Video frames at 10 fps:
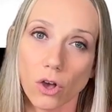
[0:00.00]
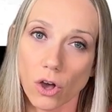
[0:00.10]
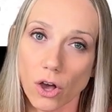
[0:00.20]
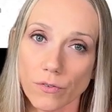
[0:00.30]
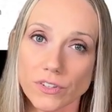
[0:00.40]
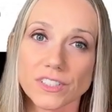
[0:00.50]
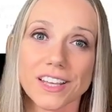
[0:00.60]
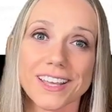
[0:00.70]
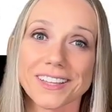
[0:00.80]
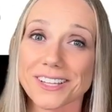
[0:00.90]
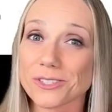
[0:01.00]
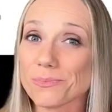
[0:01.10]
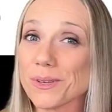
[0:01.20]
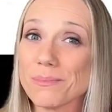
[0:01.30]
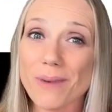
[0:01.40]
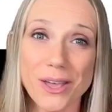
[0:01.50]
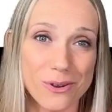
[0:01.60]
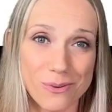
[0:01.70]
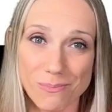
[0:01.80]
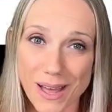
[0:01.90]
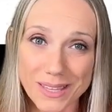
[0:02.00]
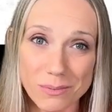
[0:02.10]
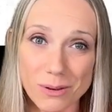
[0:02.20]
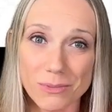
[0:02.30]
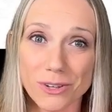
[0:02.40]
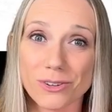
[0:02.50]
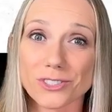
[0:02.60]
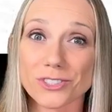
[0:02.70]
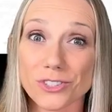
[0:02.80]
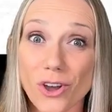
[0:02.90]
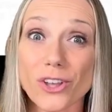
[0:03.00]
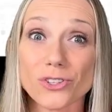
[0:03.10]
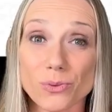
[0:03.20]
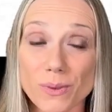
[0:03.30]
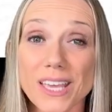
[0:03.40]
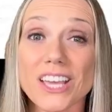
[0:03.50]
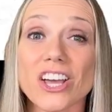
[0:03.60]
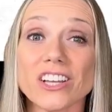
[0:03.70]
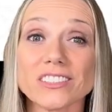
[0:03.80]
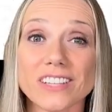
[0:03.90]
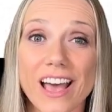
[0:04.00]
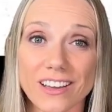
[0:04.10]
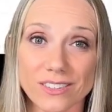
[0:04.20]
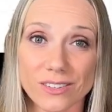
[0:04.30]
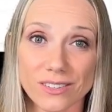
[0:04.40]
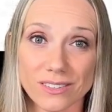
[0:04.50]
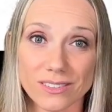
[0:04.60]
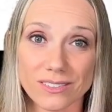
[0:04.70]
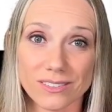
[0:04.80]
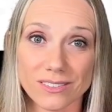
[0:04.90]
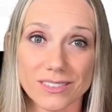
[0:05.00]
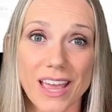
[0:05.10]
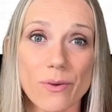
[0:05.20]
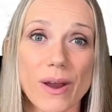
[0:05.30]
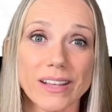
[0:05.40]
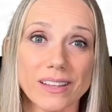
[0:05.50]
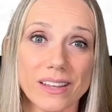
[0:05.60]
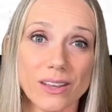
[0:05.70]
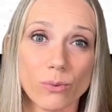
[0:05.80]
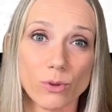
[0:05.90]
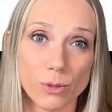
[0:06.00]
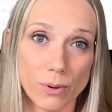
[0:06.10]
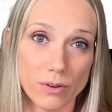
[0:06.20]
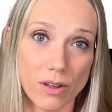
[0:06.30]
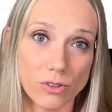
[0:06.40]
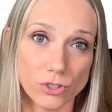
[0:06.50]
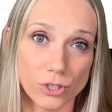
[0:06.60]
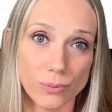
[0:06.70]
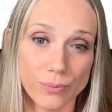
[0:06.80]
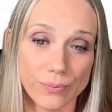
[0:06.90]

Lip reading: Obviously, it has to be biocompatible because it's going to be in contact directly with the periodontium.